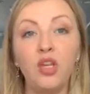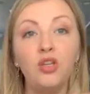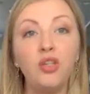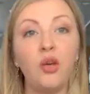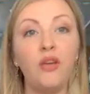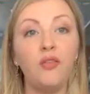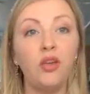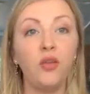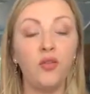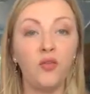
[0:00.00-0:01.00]
So if
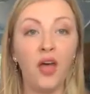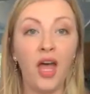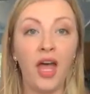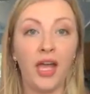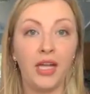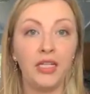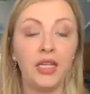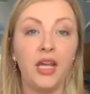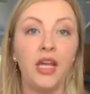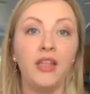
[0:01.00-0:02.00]
you find
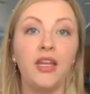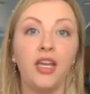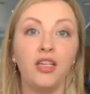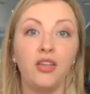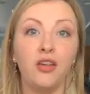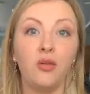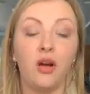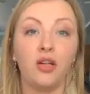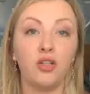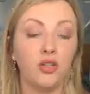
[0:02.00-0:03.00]
that you
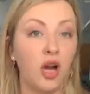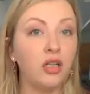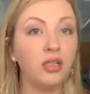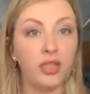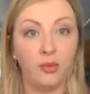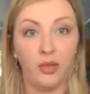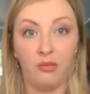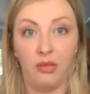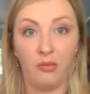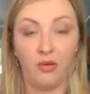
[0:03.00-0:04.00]
are struggling with
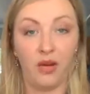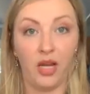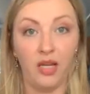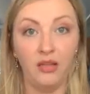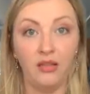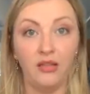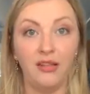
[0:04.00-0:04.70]
memory,